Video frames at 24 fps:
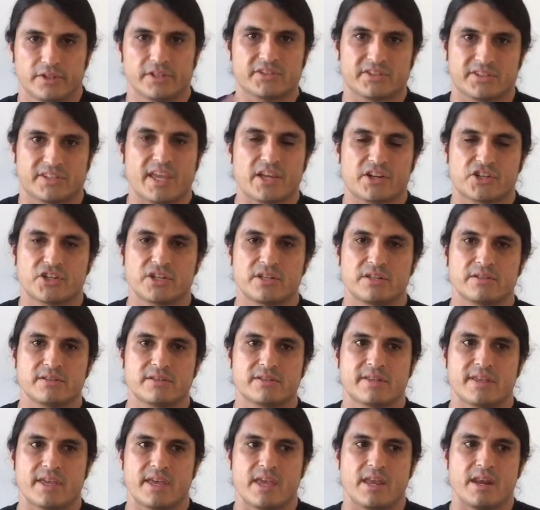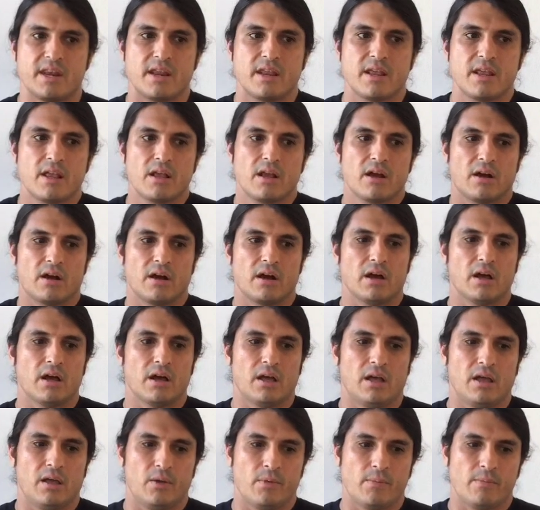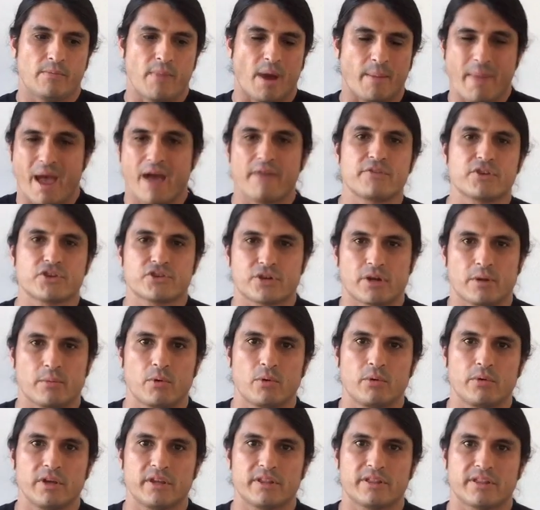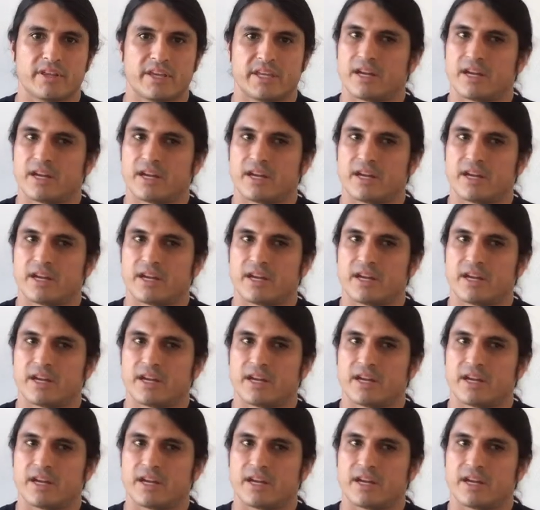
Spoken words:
sections that I'm having trouble with,